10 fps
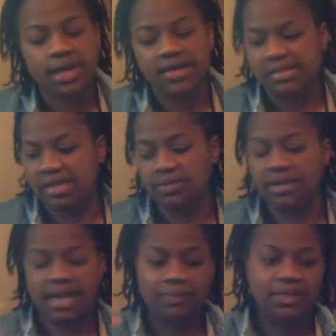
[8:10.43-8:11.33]
and then when
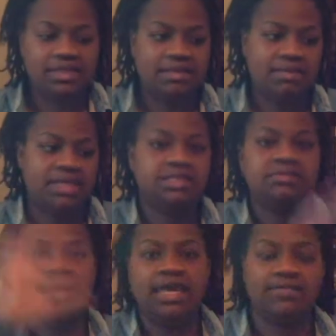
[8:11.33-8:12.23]
I put them into
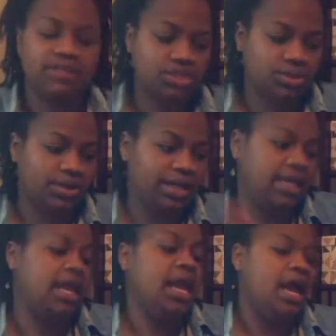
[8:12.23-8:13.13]
my inventory,